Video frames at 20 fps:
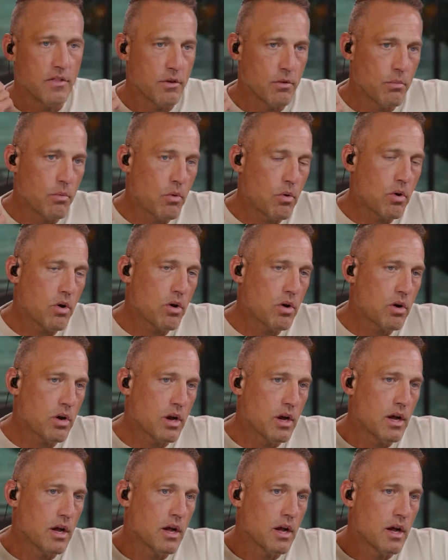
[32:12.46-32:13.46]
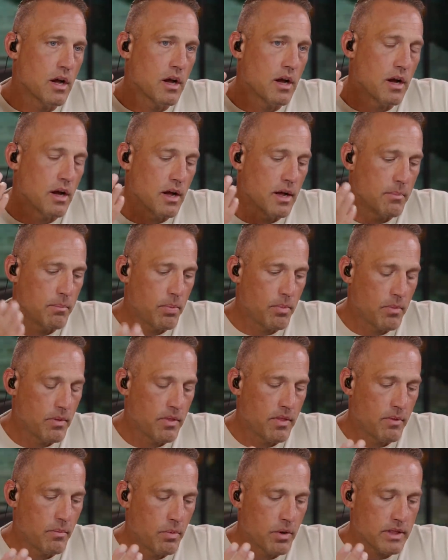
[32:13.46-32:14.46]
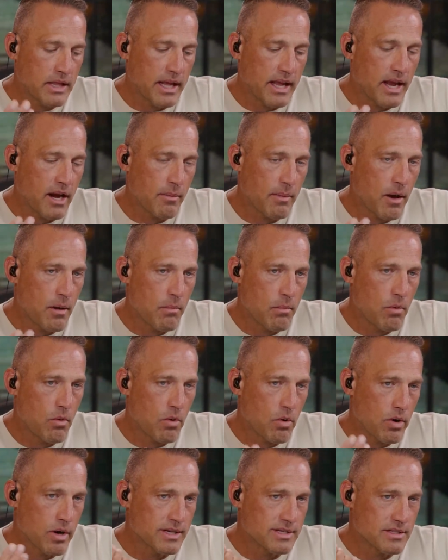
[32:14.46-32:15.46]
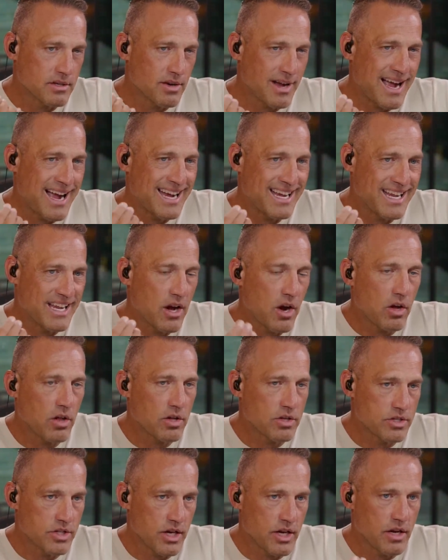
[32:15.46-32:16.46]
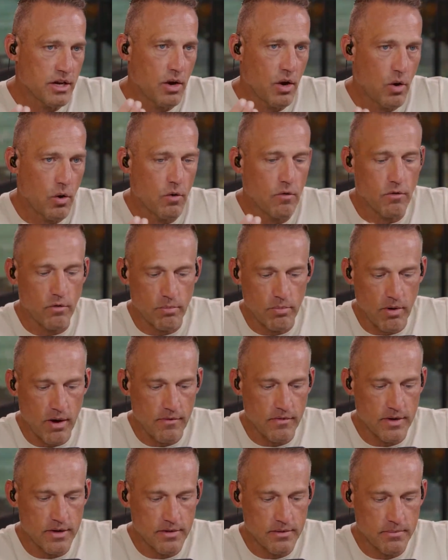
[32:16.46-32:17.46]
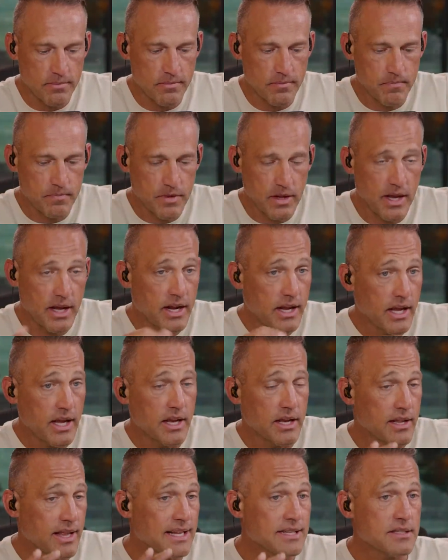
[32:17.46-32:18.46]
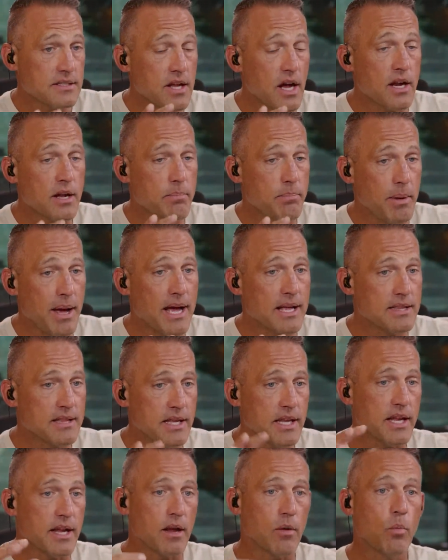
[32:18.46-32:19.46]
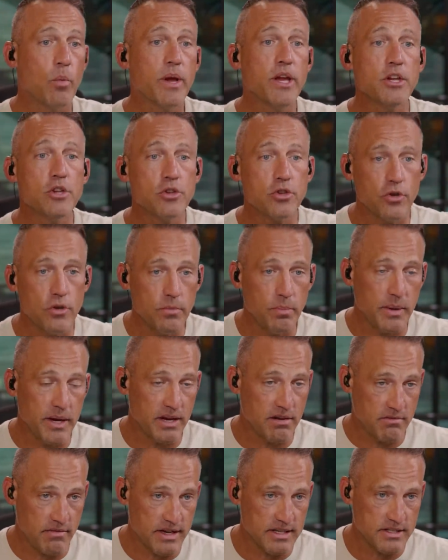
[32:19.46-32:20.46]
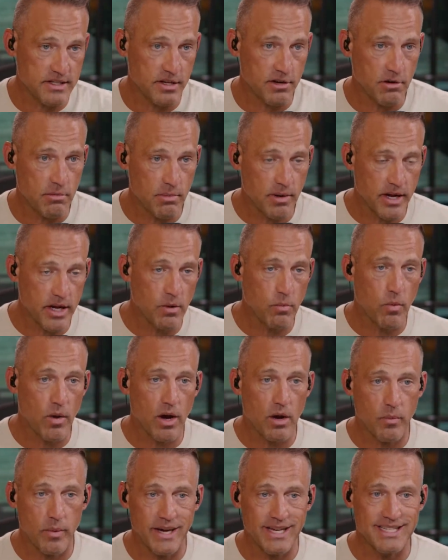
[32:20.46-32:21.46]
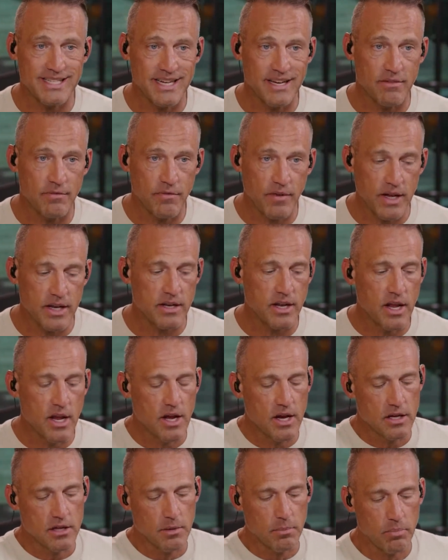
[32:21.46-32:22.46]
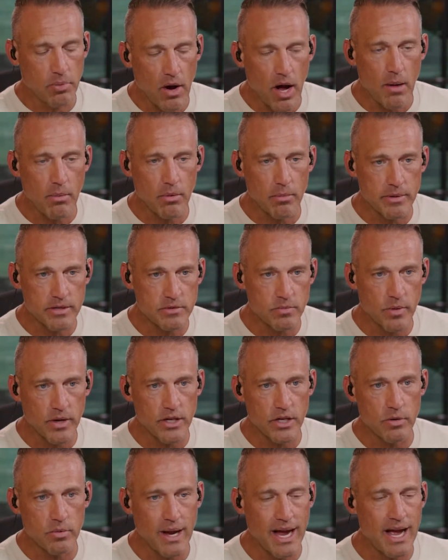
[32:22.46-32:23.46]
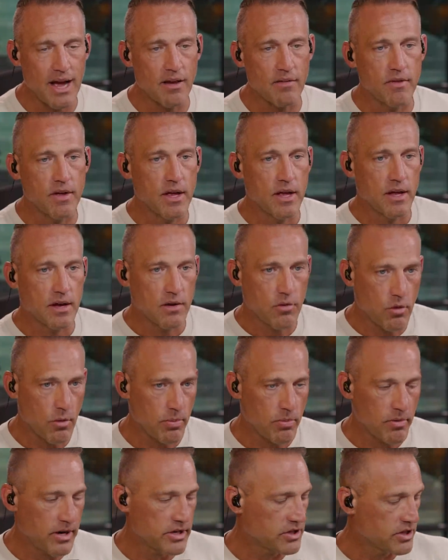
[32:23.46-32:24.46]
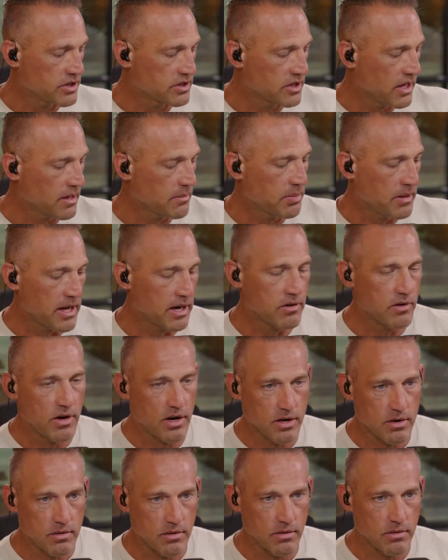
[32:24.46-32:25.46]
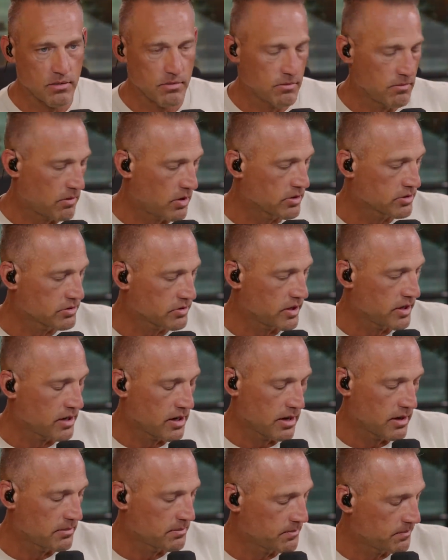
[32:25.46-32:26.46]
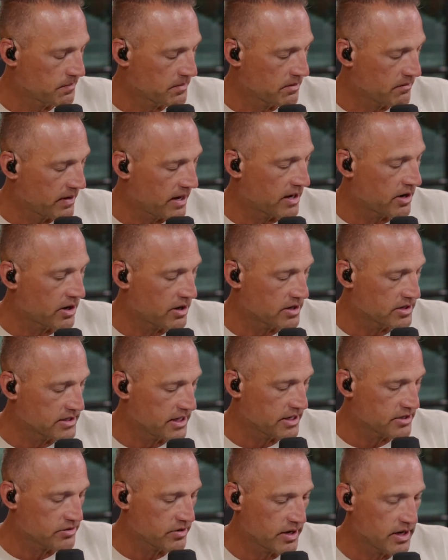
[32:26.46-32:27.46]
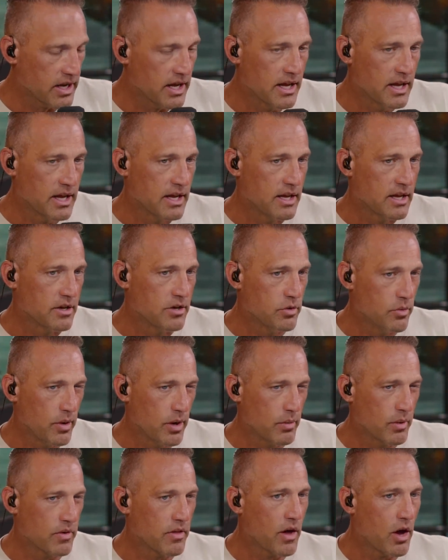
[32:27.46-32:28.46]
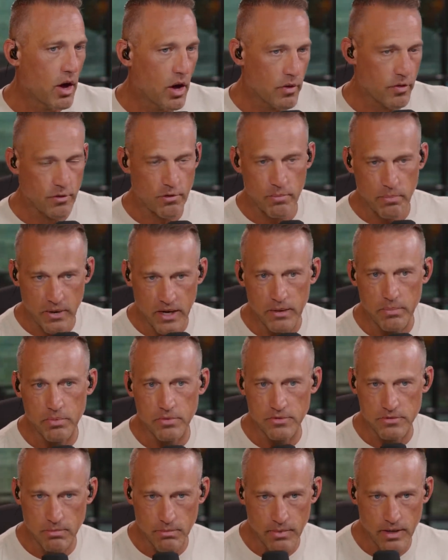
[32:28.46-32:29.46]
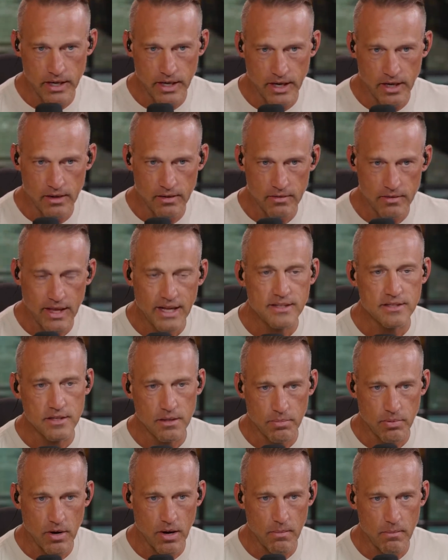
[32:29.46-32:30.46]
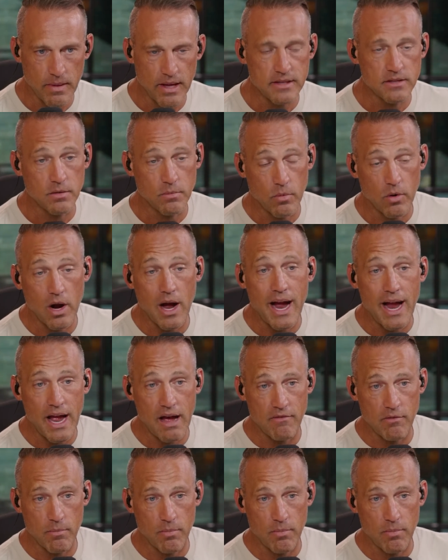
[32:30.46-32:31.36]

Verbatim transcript: they're more, what they care about more is their ideology over profit. And again, that's not a bad thing. We should be investing our money where we see fit. The problem is when you have corporations like BlackRock, Wall Street, um, Vanguard, and State Street doing it with other people's money. That's the problem. That's the where I have a